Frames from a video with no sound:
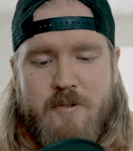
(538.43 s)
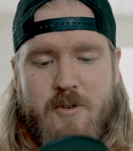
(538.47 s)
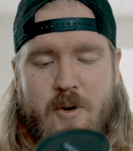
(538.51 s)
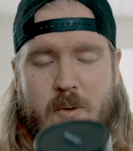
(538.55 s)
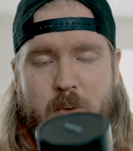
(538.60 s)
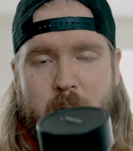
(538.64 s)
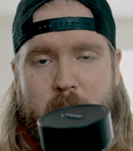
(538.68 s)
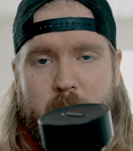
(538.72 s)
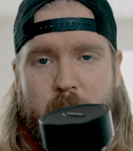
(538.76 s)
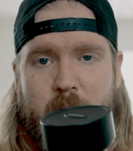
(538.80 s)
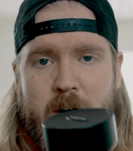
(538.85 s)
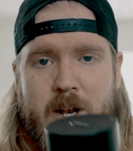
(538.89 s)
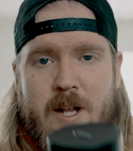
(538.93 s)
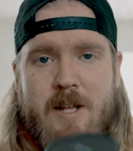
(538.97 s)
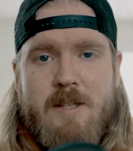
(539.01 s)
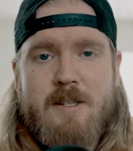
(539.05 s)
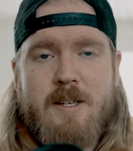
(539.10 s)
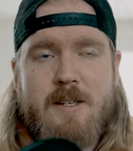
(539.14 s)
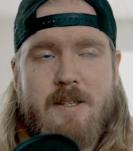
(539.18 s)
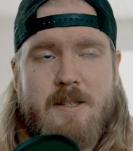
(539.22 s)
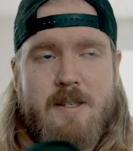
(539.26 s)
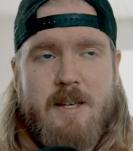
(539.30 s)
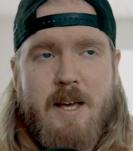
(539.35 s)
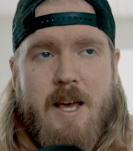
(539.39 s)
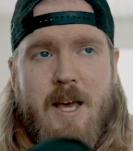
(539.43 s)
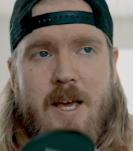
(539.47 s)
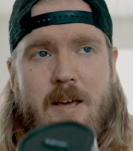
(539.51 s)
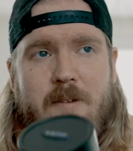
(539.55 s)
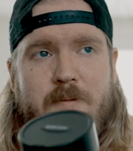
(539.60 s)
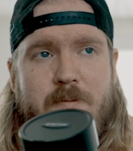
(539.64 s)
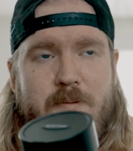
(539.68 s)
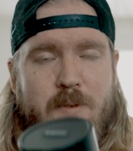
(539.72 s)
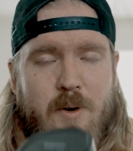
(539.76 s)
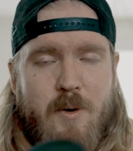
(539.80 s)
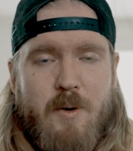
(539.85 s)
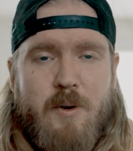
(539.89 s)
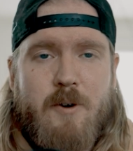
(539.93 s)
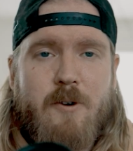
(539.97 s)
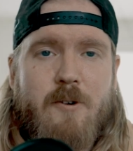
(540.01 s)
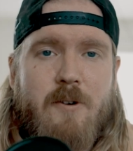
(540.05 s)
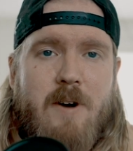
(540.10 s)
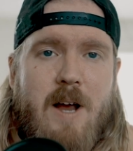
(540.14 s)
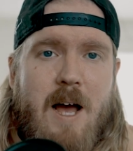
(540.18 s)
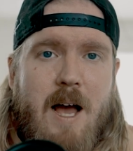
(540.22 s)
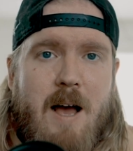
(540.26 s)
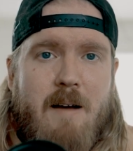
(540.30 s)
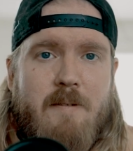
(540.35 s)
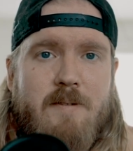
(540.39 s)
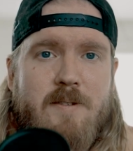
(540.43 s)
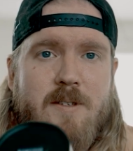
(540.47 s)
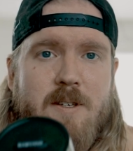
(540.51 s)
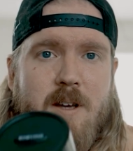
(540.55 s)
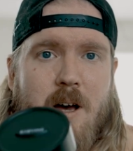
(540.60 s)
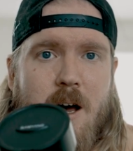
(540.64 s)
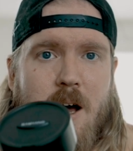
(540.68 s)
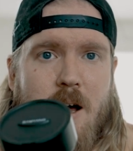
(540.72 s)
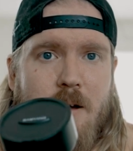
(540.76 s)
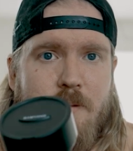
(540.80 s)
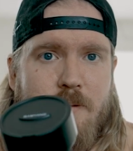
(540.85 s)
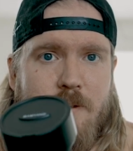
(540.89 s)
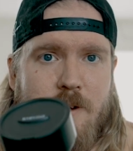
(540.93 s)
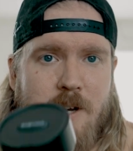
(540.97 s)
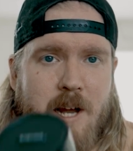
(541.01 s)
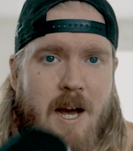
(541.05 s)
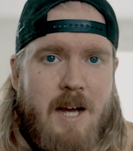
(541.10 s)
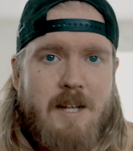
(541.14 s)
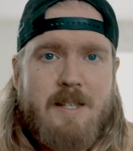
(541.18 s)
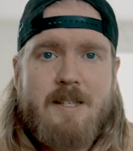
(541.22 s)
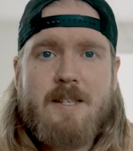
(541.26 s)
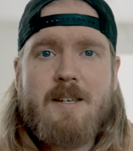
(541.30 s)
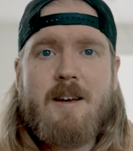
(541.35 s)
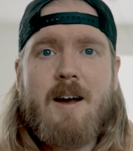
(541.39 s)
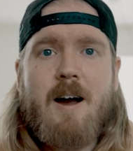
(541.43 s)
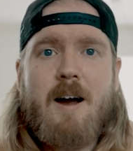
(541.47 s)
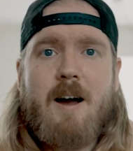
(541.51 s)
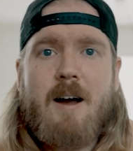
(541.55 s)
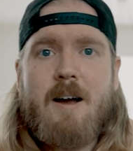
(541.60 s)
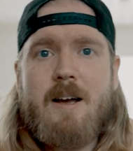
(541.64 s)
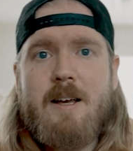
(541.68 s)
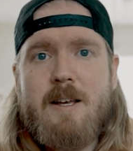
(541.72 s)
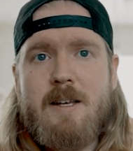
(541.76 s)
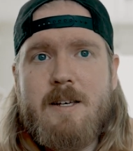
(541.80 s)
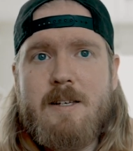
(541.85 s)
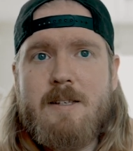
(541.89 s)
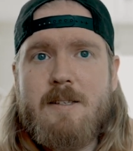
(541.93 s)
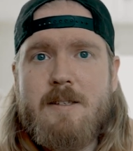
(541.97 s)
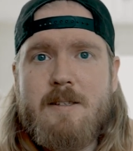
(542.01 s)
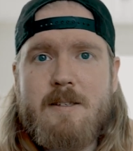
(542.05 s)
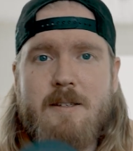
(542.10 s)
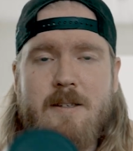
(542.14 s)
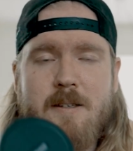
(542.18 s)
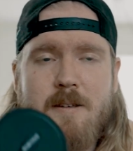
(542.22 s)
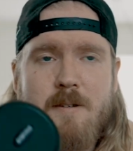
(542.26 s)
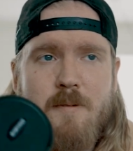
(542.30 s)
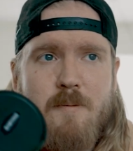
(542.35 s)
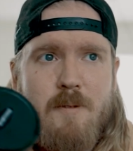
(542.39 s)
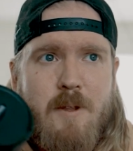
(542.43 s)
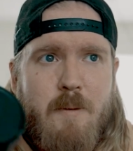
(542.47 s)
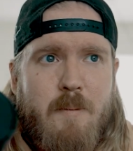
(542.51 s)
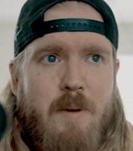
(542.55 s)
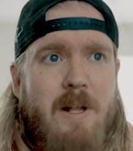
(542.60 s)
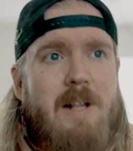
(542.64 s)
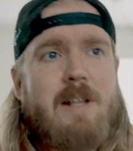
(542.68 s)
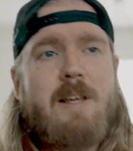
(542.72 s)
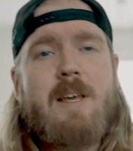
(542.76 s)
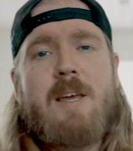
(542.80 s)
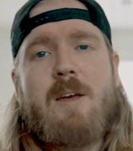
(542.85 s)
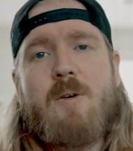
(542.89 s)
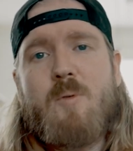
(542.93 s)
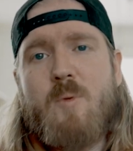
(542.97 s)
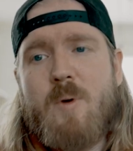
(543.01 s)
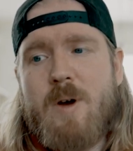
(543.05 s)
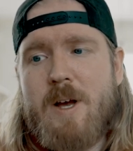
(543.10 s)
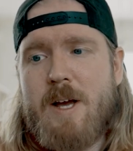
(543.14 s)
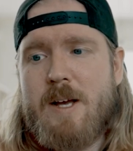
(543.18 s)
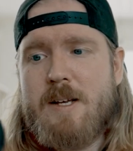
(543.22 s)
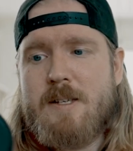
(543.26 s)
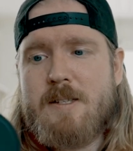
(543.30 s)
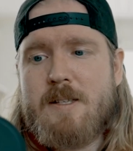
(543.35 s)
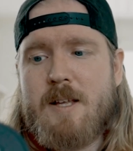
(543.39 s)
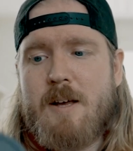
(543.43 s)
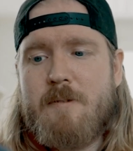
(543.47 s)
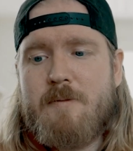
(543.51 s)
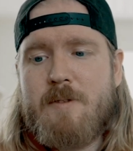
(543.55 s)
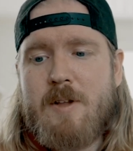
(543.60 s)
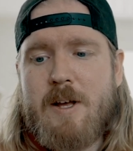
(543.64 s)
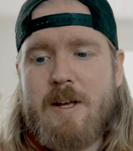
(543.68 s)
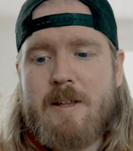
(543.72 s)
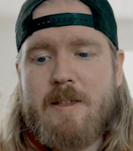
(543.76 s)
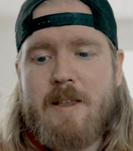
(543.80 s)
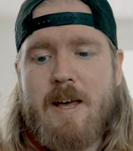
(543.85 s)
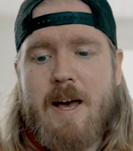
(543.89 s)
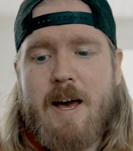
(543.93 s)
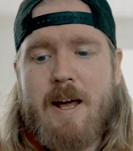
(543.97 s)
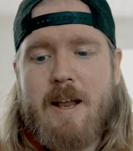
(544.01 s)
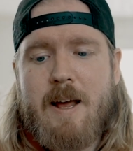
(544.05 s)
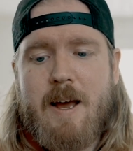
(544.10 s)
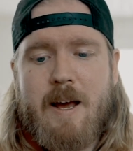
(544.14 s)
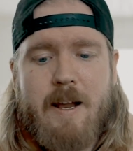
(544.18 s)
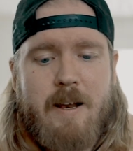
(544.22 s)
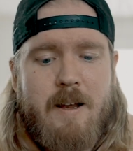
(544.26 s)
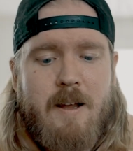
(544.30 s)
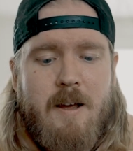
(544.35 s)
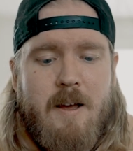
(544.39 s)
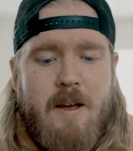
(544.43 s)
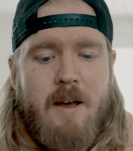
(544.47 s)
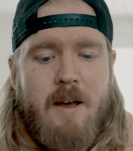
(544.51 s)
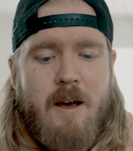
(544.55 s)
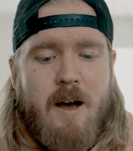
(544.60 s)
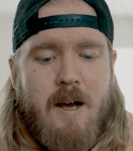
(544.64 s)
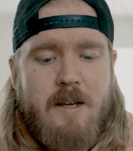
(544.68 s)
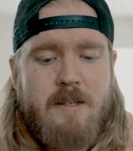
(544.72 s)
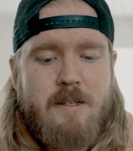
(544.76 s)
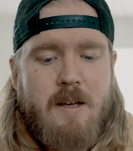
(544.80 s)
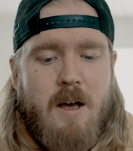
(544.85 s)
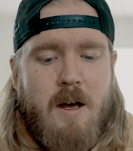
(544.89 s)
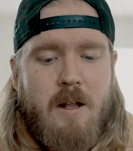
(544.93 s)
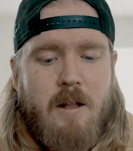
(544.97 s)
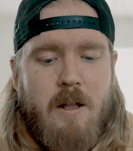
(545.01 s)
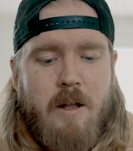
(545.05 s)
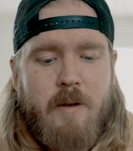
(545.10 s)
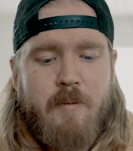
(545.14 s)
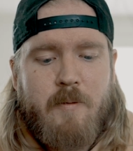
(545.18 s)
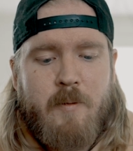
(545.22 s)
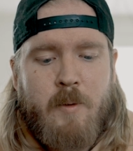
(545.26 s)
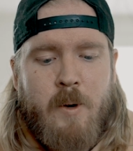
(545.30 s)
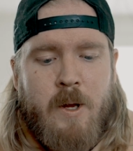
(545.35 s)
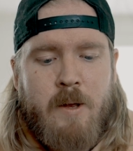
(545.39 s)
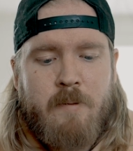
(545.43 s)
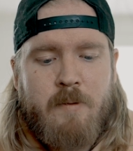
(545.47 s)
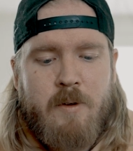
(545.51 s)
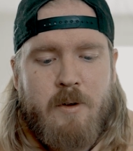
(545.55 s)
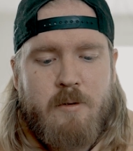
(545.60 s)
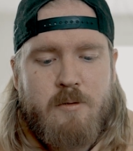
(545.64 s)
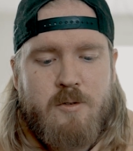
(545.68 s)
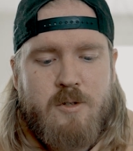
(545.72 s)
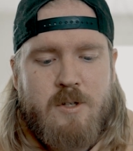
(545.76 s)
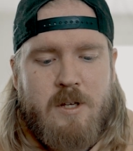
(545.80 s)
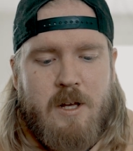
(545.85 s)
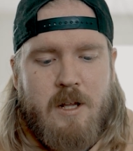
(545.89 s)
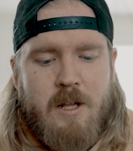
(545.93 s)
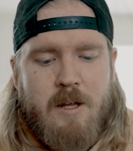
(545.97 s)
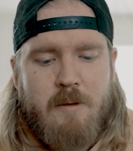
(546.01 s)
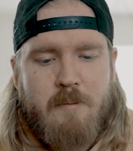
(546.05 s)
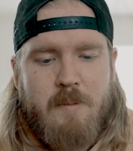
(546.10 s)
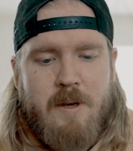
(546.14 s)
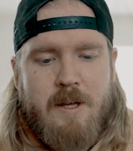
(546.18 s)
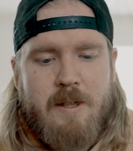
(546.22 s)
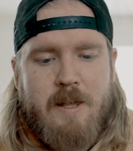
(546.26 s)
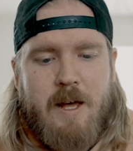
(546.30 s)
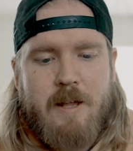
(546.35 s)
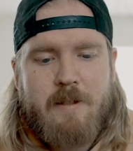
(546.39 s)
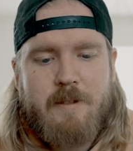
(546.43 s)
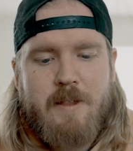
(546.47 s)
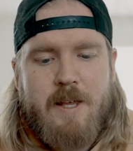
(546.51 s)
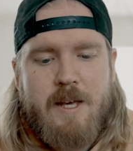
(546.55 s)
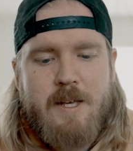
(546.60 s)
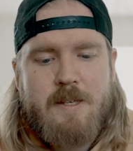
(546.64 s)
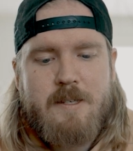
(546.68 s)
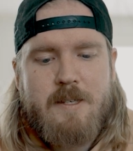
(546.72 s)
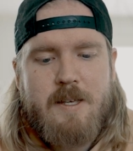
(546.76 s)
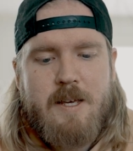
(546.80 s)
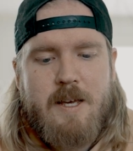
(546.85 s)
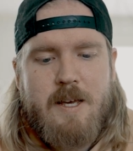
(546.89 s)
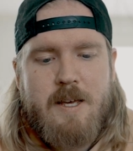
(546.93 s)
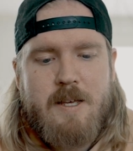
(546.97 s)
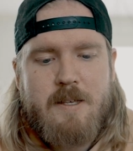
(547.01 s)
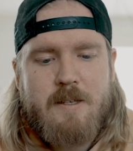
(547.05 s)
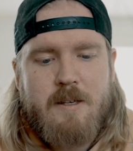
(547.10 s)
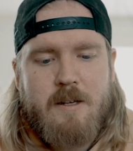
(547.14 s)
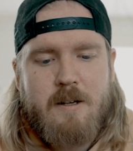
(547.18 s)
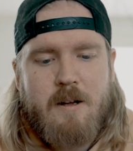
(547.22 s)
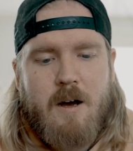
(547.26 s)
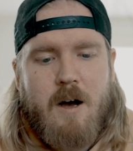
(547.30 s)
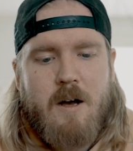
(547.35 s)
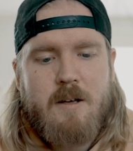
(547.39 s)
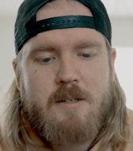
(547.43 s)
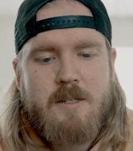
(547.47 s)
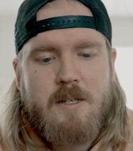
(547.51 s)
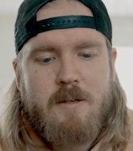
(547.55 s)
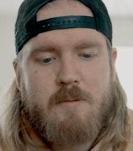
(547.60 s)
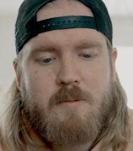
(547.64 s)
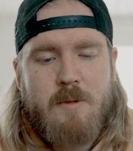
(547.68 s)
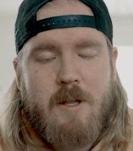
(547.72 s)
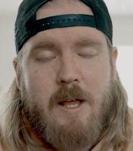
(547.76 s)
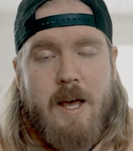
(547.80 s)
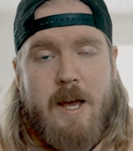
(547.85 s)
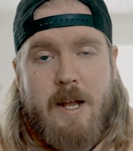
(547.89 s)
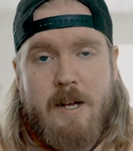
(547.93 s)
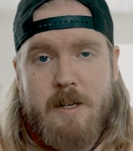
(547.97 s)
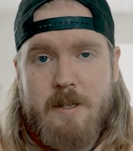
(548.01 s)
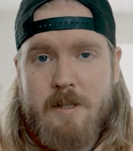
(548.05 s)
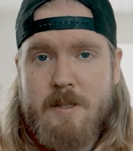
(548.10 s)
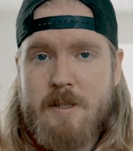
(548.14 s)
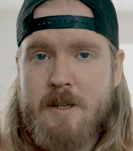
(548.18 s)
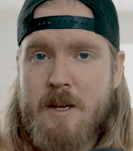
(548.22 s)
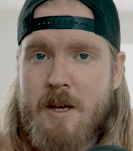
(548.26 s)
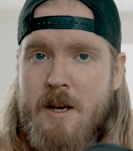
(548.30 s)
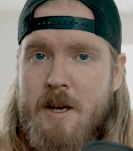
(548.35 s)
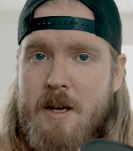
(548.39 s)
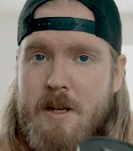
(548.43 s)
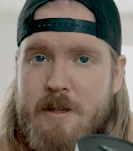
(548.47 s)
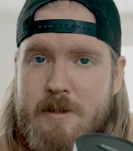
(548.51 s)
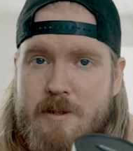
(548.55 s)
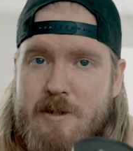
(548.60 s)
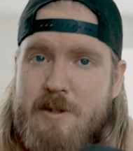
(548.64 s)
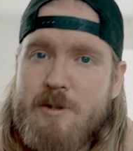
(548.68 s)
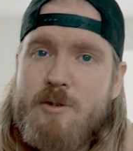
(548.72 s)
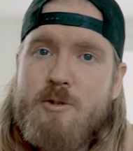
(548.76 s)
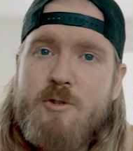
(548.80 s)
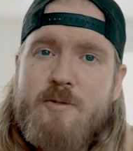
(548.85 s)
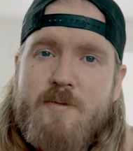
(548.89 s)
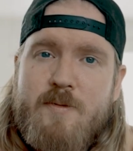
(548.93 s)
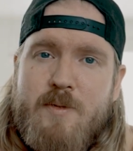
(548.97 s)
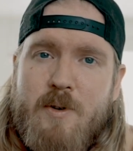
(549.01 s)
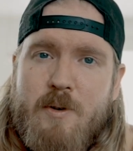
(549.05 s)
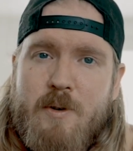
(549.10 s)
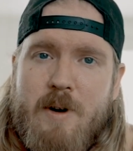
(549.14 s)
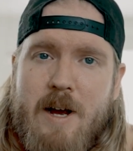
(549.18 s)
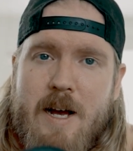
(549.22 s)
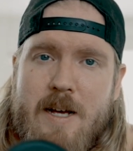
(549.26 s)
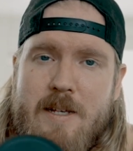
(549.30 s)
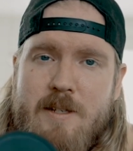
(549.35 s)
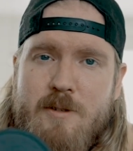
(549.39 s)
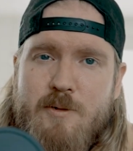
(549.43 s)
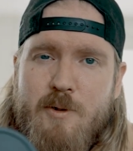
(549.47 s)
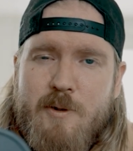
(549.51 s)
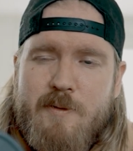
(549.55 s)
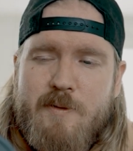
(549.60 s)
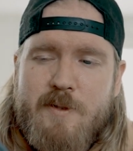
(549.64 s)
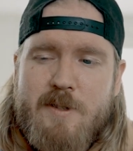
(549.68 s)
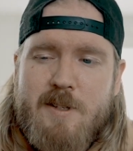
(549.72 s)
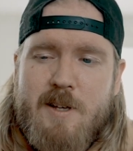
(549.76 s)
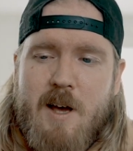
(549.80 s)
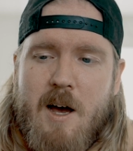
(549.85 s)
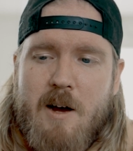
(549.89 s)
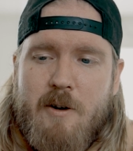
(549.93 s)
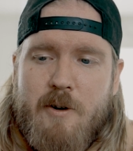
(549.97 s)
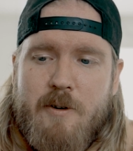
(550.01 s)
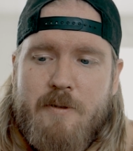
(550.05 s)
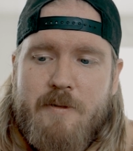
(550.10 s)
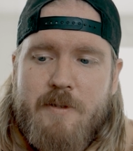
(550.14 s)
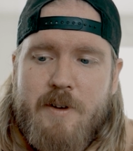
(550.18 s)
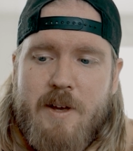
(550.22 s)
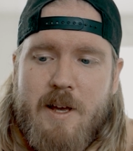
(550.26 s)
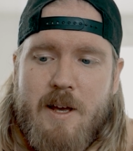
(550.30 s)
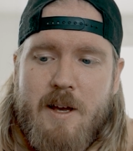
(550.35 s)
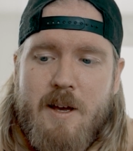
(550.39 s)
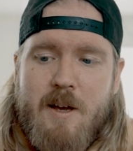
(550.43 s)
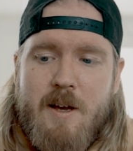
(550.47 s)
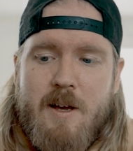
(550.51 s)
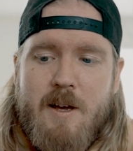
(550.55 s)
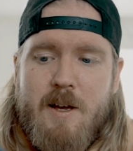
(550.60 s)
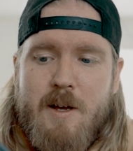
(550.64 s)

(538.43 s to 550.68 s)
So I wanted to take photographs of night skies, the Milky Way, stuff like that, and I saw a lot of reviews telling me that this is an awesome lens to use for astrophotography.